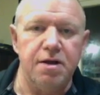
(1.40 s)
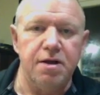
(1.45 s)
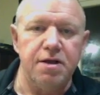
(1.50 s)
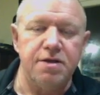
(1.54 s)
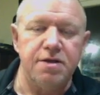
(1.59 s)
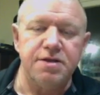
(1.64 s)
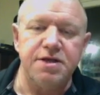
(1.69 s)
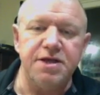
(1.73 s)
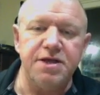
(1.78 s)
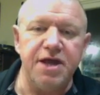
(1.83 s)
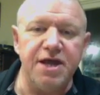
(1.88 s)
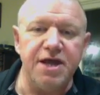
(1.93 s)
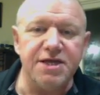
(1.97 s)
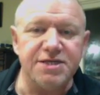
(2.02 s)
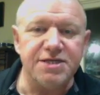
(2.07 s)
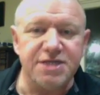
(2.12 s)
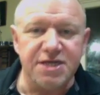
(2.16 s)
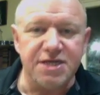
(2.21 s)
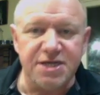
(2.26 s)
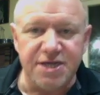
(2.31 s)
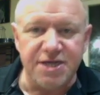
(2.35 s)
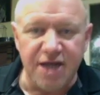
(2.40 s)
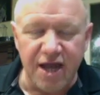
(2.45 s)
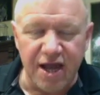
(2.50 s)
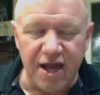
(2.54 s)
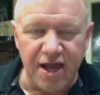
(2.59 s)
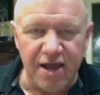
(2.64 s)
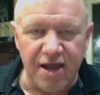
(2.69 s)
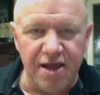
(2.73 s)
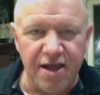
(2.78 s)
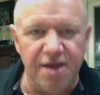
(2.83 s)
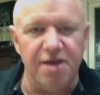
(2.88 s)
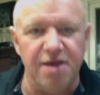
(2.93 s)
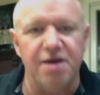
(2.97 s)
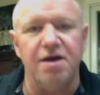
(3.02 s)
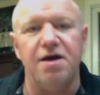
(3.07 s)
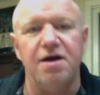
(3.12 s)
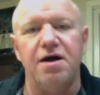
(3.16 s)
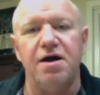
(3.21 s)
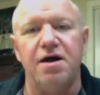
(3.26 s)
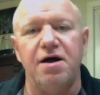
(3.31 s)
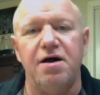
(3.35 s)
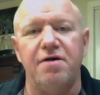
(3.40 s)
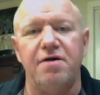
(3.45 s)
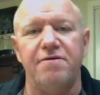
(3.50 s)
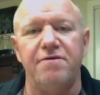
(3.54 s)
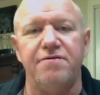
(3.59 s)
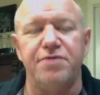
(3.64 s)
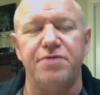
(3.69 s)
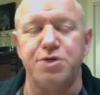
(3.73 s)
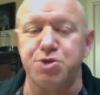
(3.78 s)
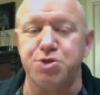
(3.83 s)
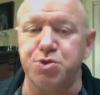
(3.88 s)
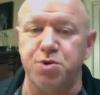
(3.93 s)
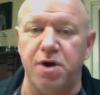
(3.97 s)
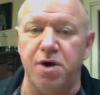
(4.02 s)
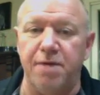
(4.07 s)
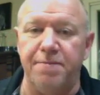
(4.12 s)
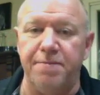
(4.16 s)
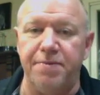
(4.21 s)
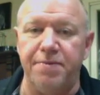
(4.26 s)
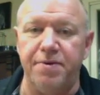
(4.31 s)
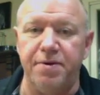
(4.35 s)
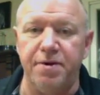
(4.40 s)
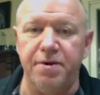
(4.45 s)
Today is the day of the Trump